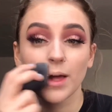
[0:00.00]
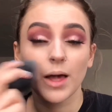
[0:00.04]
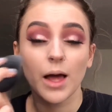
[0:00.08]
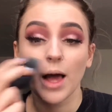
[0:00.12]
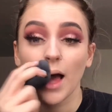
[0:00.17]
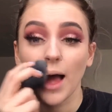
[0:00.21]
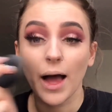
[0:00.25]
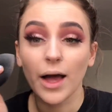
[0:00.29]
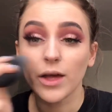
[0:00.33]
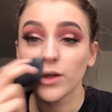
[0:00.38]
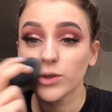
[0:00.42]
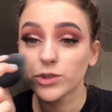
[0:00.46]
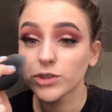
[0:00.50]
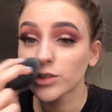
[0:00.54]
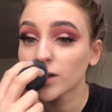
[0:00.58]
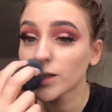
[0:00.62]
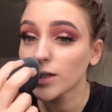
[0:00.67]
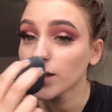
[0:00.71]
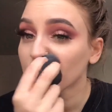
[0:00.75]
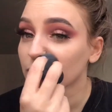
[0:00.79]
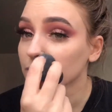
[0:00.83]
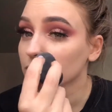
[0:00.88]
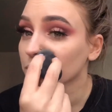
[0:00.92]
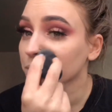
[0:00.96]
I usually
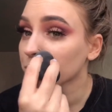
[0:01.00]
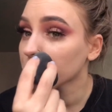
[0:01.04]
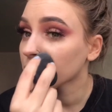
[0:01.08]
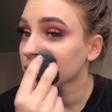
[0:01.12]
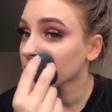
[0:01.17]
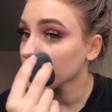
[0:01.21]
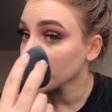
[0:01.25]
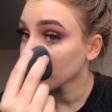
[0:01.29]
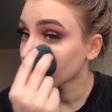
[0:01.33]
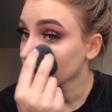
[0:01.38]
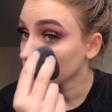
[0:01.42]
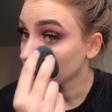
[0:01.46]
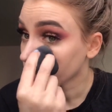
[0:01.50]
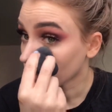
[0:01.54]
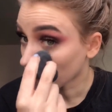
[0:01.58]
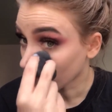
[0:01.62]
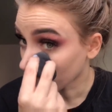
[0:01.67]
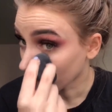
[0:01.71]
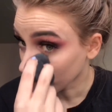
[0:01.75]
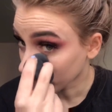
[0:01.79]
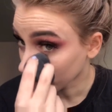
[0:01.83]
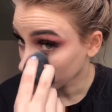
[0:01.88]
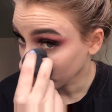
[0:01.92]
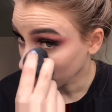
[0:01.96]
like to put in
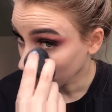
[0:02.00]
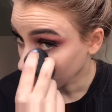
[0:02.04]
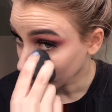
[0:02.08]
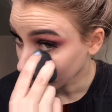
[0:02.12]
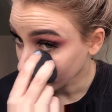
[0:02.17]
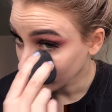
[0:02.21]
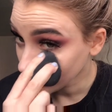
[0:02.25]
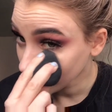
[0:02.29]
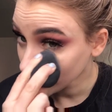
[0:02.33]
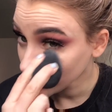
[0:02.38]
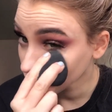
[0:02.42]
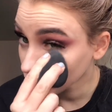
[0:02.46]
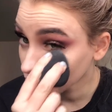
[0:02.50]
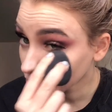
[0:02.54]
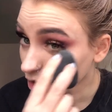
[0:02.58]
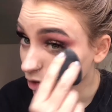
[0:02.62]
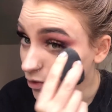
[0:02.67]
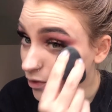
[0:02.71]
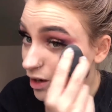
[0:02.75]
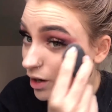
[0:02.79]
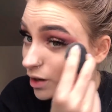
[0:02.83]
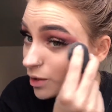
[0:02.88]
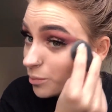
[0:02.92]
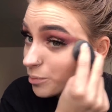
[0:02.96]
more coverage
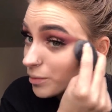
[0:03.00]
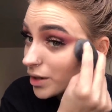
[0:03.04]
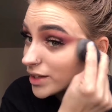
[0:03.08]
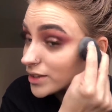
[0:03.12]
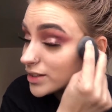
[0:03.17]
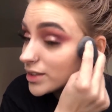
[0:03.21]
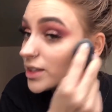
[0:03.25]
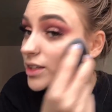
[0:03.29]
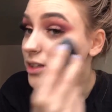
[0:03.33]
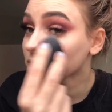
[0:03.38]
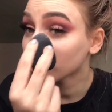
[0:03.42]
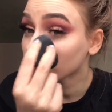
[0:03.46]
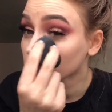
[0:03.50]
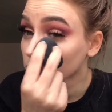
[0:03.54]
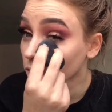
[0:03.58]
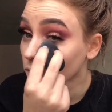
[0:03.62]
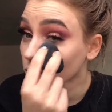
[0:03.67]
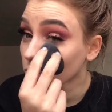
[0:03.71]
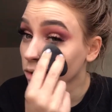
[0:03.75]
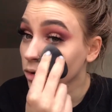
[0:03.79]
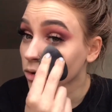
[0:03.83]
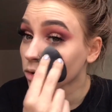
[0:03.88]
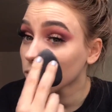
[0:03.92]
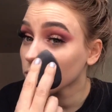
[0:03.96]
around my
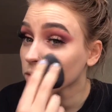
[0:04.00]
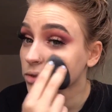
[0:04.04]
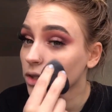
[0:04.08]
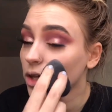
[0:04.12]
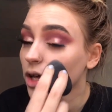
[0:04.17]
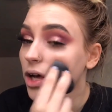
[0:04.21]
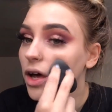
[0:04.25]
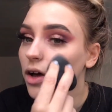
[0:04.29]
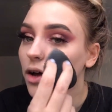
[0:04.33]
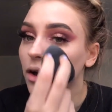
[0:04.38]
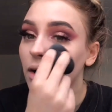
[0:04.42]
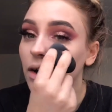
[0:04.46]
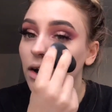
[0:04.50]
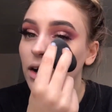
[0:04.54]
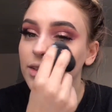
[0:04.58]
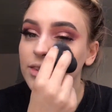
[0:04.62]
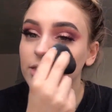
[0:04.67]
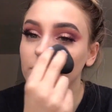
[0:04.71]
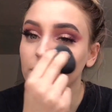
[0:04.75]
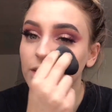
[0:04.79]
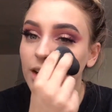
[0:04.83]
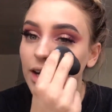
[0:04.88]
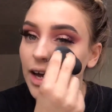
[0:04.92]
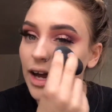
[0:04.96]
T-zone,
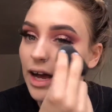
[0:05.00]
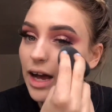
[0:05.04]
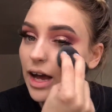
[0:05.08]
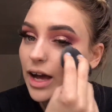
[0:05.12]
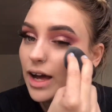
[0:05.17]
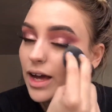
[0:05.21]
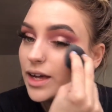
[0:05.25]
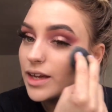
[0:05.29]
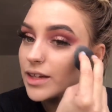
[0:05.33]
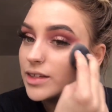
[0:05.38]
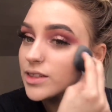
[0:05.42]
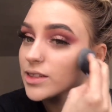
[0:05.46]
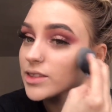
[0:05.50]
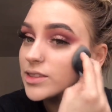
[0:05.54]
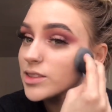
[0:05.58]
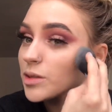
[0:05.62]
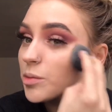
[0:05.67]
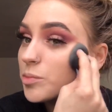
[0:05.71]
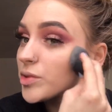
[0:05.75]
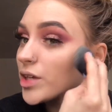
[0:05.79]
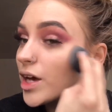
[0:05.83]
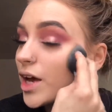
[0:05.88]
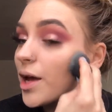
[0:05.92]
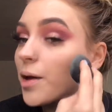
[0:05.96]
under eye, because
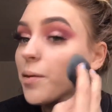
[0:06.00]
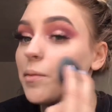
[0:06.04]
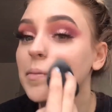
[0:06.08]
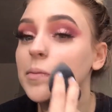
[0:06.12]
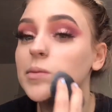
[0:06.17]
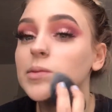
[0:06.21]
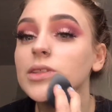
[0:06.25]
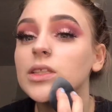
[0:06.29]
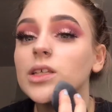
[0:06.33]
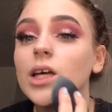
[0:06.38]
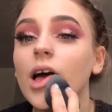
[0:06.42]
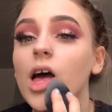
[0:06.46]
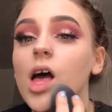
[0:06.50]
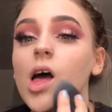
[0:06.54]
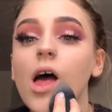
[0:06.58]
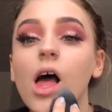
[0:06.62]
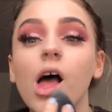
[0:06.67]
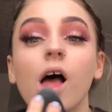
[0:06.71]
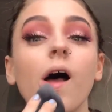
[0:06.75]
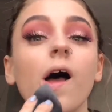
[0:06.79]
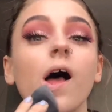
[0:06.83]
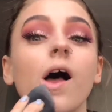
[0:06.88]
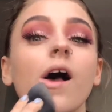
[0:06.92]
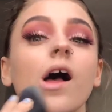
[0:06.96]
sometimes
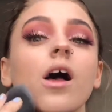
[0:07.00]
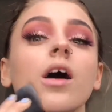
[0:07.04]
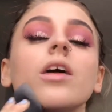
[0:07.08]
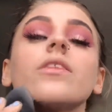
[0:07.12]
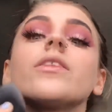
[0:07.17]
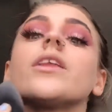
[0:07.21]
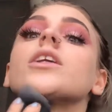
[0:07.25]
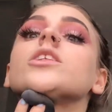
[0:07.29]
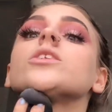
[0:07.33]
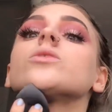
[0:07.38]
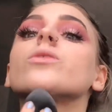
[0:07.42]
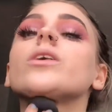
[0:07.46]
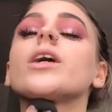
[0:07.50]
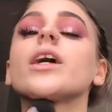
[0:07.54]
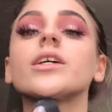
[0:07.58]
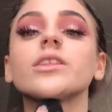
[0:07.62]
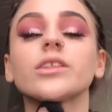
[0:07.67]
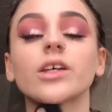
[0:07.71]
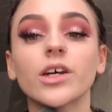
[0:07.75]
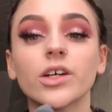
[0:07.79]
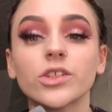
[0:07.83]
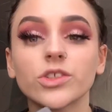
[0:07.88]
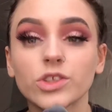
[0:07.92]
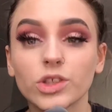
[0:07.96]
that's where I
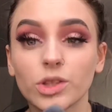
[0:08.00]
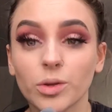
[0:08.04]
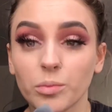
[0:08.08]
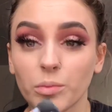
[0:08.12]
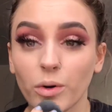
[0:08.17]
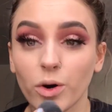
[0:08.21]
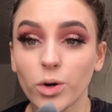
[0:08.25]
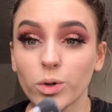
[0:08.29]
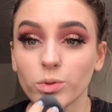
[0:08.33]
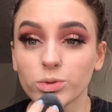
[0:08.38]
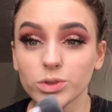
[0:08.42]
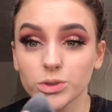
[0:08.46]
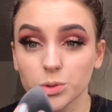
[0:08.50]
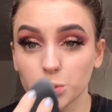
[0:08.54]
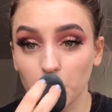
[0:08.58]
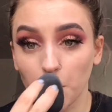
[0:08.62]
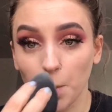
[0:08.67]
touch the most.